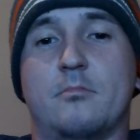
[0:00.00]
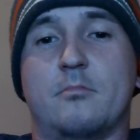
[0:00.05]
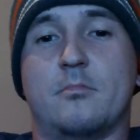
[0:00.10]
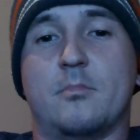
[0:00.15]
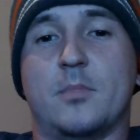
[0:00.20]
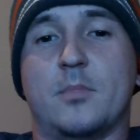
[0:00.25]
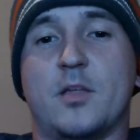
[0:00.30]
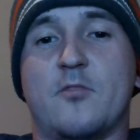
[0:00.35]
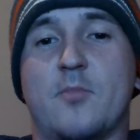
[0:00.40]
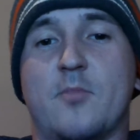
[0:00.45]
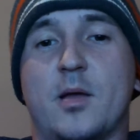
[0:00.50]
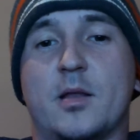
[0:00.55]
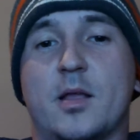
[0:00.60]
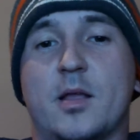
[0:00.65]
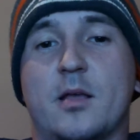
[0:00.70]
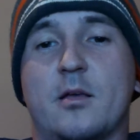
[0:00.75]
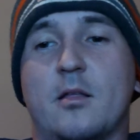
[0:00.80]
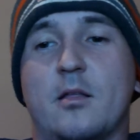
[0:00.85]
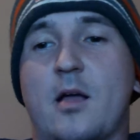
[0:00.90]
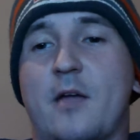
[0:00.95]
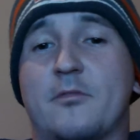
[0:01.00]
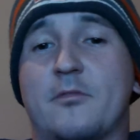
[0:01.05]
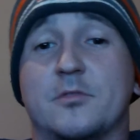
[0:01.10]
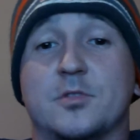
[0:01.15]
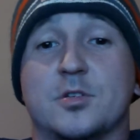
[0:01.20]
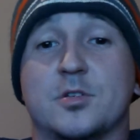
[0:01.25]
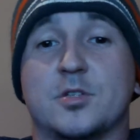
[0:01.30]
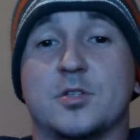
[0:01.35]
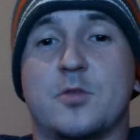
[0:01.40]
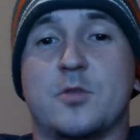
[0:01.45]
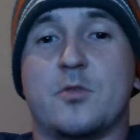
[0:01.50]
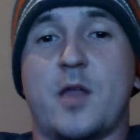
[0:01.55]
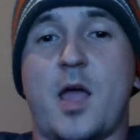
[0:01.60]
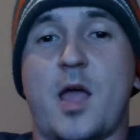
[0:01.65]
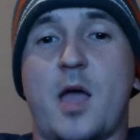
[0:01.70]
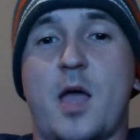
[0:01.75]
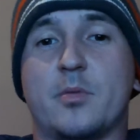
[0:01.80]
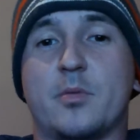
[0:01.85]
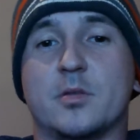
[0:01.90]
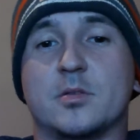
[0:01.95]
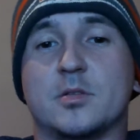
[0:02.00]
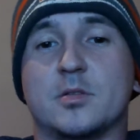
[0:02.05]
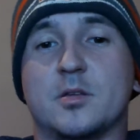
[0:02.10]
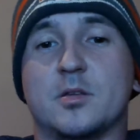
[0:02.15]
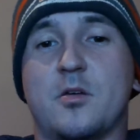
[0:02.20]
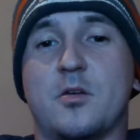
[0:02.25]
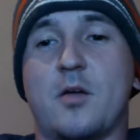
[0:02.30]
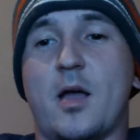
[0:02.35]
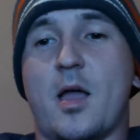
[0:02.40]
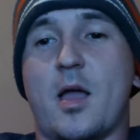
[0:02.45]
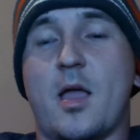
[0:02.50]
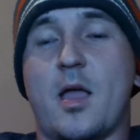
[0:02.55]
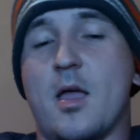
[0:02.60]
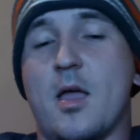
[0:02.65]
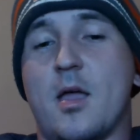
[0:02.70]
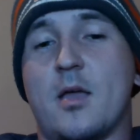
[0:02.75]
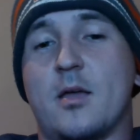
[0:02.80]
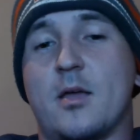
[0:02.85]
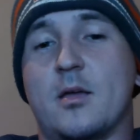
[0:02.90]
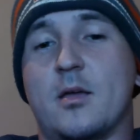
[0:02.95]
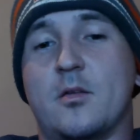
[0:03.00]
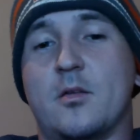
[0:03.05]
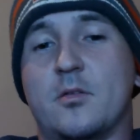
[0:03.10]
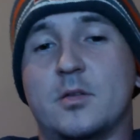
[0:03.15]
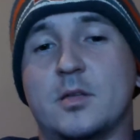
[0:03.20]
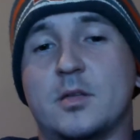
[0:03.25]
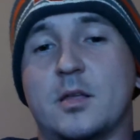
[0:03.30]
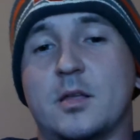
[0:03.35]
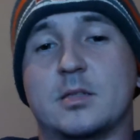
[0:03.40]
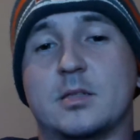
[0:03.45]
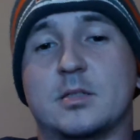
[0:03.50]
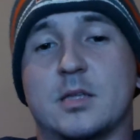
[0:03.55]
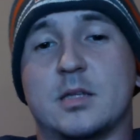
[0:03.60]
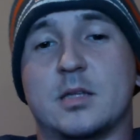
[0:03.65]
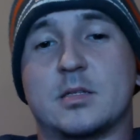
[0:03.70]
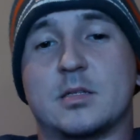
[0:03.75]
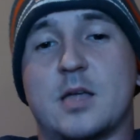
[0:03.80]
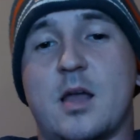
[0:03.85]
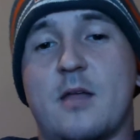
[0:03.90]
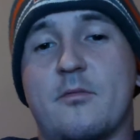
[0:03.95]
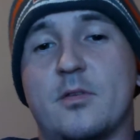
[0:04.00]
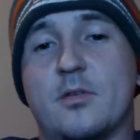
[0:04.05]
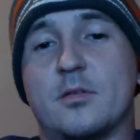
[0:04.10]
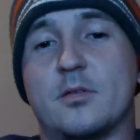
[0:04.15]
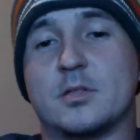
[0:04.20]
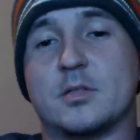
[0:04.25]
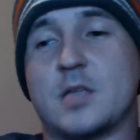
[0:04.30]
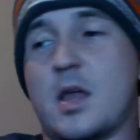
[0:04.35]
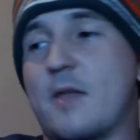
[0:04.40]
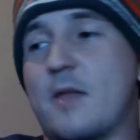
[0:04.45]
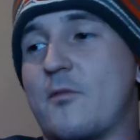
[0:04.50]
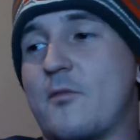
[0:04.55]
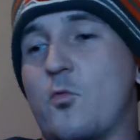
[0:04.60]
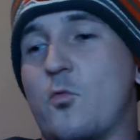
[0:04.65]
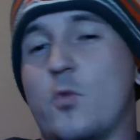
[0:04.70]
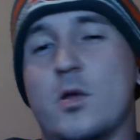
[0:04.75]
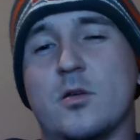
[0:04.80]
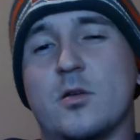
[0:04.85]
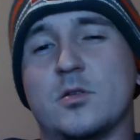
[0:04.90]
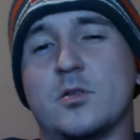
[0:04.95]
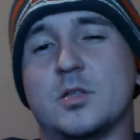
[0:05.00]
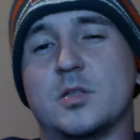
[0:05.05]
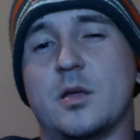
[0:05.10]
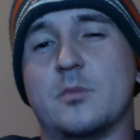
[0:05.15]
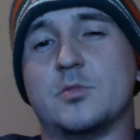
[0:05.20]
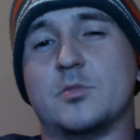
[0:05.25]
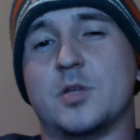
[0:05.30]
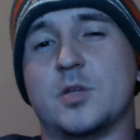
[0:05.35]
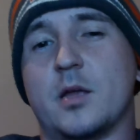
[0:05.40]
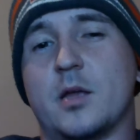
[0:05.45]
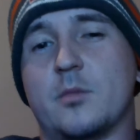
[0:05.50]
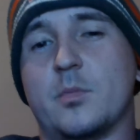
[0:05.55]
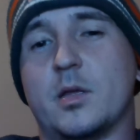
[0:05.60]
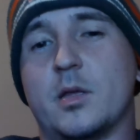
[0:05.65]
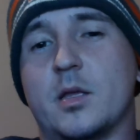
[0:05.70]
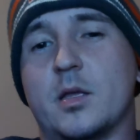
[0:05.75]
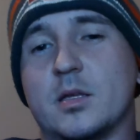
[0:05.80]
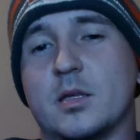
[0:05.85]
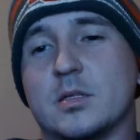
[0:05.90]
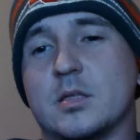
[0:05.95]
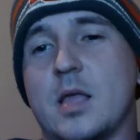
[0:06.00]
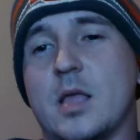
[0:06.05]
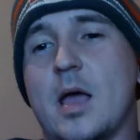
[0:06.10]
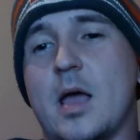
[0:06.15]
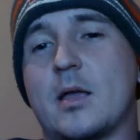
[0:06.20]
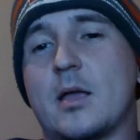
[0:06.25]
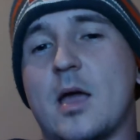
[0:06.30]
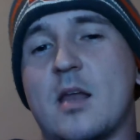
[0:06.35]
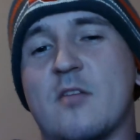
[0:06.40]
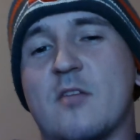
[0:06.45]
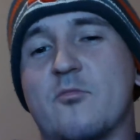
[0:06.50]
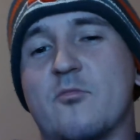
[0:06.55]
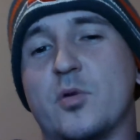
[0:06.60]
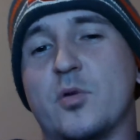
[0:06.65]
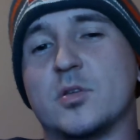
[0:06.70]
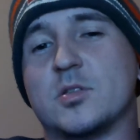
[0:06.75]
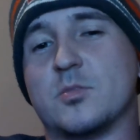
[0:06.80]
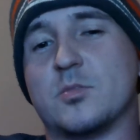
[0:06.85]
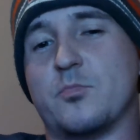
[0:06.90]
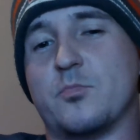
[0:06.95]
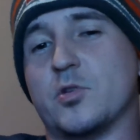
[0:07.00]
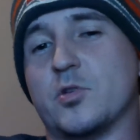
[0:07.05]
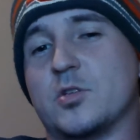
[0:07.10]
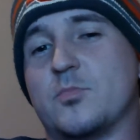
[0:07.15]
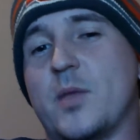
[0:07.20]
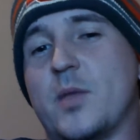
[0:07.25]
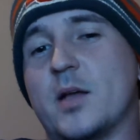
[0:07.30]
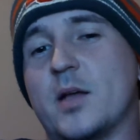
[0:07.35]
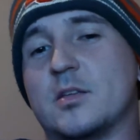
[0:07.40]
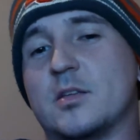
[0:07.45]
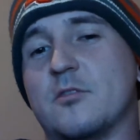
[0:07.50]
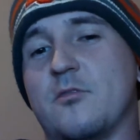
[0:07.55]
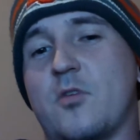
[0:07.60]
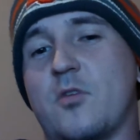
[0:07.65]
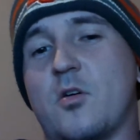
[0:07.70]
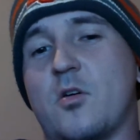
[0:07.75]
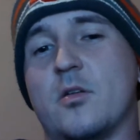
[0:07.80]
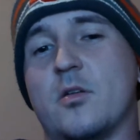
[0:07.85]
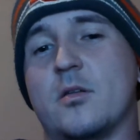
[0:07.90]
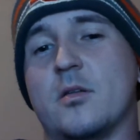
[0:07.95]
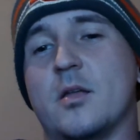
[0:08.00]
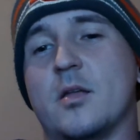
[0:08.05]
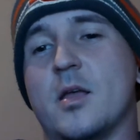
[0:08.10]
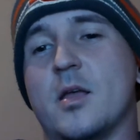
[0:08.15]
live my daily life and just see what happens? It's kind of a weird subject, because that kind of puts a perspective on